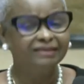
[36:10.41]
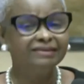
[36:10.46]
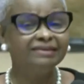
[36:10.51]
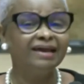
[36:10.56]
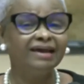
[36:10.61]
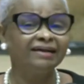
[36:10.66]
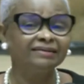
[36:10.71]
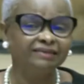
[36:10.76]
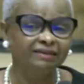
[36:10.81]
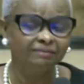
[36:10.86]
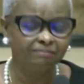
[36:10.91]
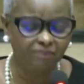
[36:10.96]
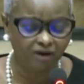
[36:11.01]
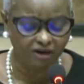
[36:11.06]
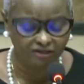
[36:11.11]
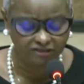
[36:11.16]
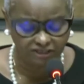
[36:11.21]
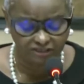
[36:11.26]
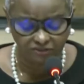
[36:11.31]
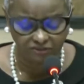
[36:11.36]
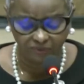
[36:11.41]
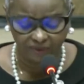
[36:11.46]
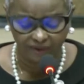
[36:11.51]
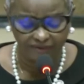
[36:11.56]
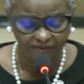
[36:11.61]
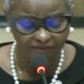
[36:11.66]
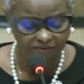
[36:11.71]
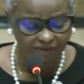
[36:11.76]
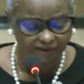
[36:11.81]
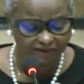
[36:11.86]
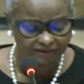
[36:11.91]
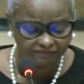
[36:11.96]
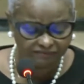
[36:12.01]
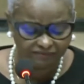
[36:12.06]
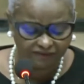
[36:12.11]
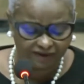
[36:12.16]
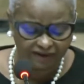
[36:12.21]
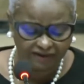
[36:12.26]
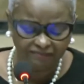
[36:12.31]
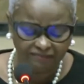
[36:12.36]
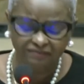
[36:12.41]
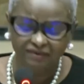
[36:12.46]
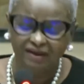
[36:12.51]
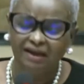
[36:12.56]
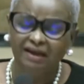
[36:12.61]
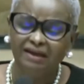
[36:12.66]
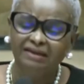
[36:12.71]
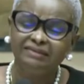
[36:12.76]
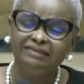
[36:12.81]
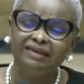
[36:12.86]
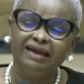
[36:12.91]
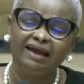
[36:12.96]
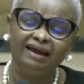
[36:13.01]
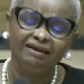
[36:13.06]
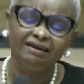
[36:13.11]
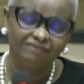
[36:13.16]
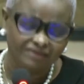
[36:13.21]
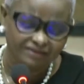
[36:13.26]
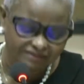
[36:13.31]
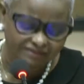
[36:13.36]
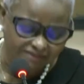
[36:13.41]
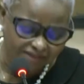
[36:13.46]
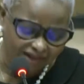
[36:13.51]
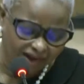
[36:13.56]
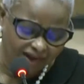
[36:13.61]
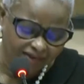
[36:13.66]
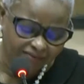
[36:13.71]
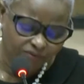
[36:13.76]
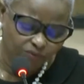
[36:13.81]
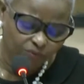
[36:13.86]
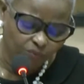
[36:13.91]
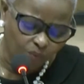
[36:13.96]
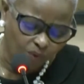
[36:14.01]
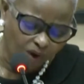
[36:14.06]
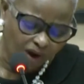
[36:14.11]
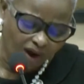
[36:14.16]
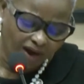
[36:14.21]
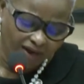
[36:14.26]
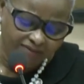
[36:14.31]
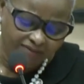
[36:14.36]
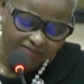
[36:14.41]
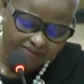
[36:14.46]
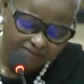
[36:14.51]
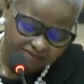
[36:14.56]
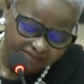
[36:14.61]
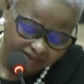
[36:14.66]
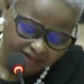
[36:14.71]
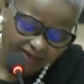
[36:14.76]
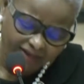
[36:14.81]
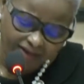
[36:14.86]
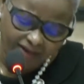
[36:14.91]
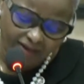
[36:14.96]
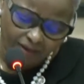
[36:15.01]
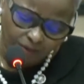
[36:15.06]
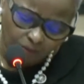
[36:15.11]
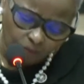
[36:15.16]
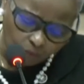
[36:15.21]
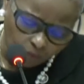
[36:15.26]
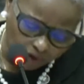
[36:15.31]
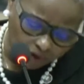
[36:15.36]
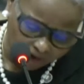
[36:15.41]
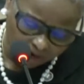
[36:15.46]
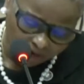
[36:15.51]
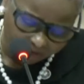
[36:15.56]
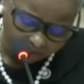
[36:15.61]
Yet in Budget 2025, there is not one single word